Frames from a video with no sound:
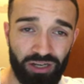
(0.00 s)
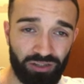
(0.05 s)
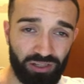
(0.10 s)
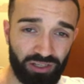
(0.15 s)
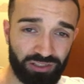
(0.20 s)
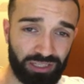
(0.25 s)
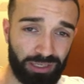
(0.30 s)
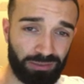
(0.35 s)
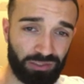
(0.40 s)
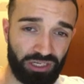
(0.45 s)
A
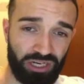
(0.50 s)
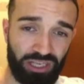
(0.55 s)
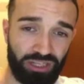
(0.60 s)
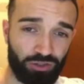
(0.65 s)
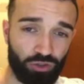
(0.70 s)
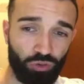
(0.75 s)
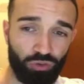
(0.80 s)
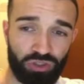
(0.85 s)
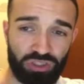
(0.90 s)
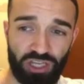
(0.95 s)
lot of times you're gonna
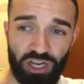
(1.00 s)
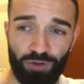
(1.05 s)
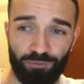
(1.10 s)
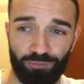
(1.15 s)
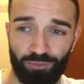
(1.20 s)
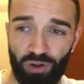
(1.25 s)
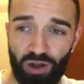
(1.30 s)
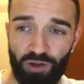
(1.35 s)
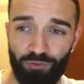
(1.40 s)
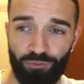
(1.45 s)
hit two
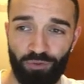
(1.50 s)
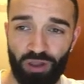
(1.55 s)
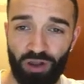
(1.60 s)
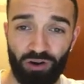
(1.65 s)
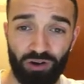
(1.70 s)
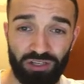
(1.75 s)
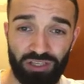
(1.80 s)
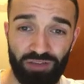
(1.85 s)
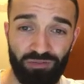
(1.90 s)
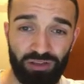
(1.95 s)
stuff off it,
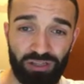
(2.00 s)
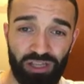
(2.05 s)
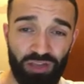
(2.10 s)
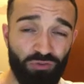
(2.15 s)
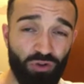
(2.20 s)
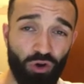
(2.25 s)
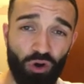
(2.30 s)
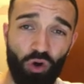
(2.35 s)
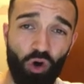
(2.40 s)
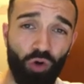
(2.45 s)
or even
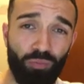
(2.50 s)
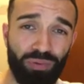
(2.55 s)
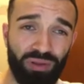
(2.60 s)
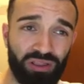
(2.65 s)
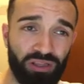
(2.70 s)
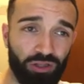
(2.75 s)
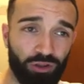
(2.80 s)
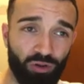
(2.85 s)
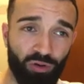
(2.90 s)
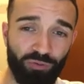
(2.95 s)
if you don't
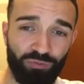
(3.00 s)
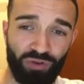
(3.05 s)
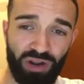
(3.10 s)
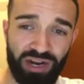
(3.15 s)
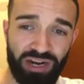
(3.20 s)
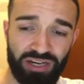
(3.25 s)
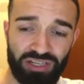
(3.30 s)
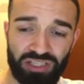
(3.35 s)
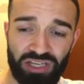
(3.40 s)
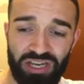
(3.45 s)
open the lone
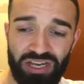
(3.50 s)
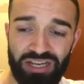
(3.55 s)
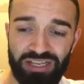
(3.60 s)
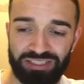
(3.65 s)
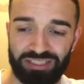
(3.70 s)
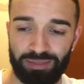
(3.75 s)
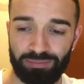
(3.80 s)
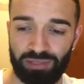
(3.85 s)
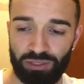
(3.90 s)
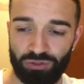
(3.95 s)
fires,
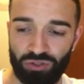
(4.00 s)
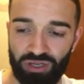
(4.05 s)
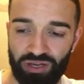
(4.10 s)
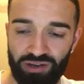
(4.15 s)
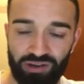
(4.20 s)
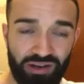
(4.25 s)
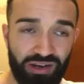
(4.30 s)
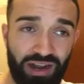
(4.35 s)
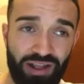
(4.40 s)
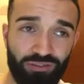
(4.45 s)
sometimes
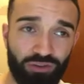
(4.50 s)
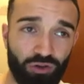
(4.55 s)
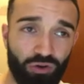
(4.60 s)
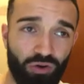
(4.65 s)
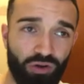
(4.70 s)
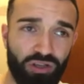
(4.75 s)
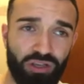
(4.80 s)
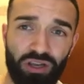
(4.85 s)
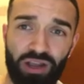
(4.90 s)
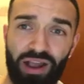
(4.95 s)
you're gonna have to
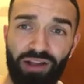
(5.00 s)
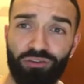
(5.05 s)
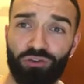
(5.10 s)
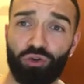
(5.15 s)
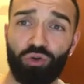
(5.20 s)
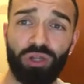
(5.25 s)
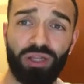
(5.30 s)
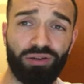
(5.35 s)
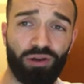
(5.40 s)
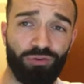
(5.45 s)
go, you have
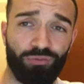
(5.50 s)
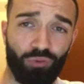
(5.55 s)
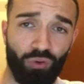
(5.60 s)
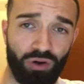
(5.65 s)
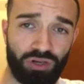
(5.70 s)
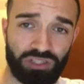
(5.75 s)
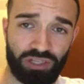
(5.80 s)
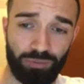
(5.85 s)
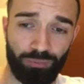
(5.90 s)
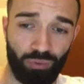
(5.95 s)
two level
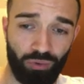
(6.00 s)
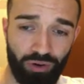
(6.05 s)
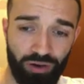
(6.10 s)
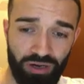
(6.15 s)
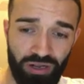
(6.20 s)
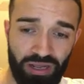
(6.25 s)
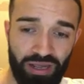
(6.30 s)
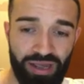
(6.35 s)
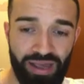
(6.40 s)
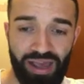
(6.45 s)
fours on board,